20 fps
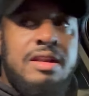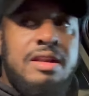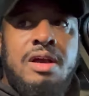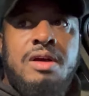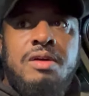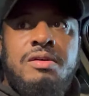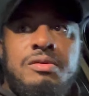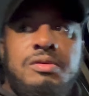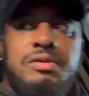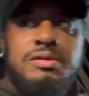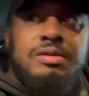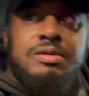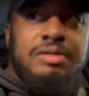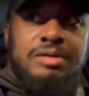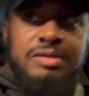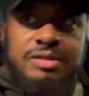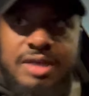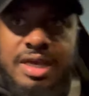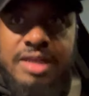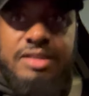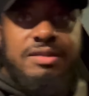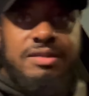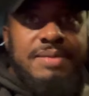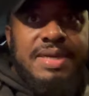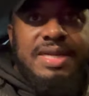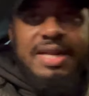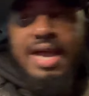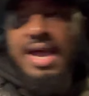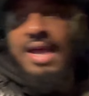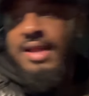now head to
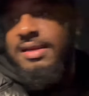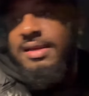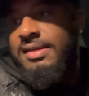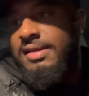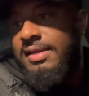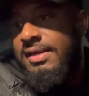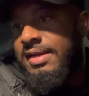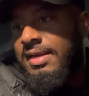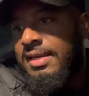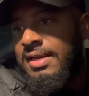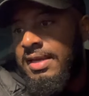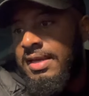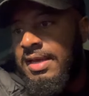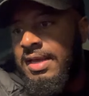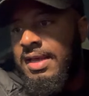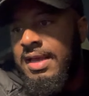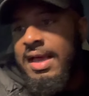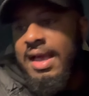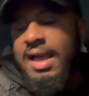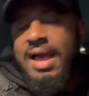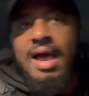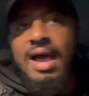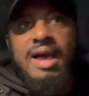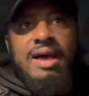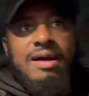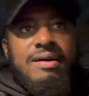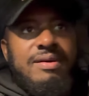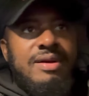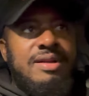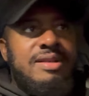manhattan
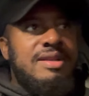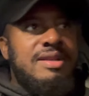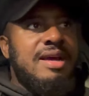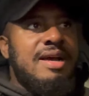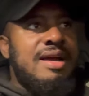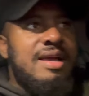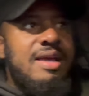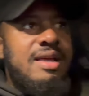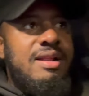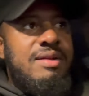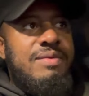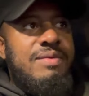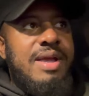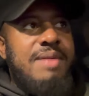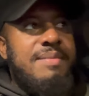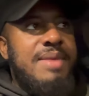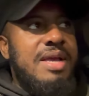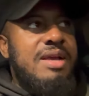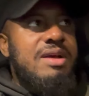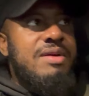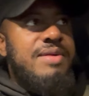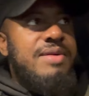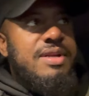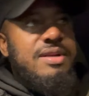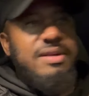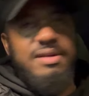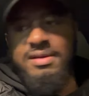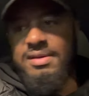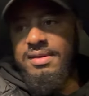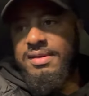what the hell where am i
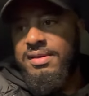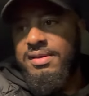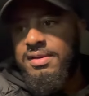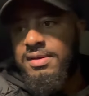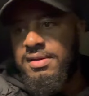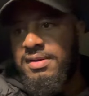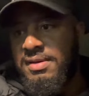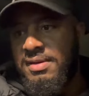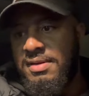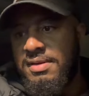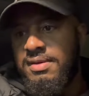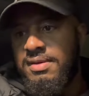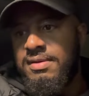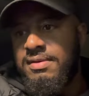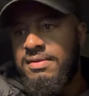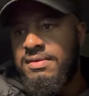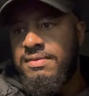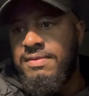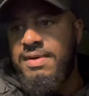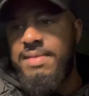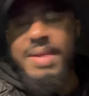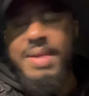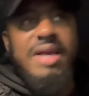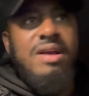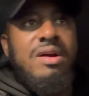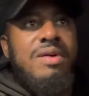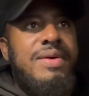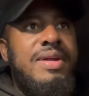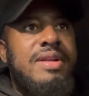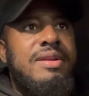going where am i
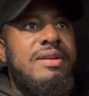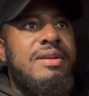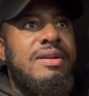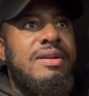going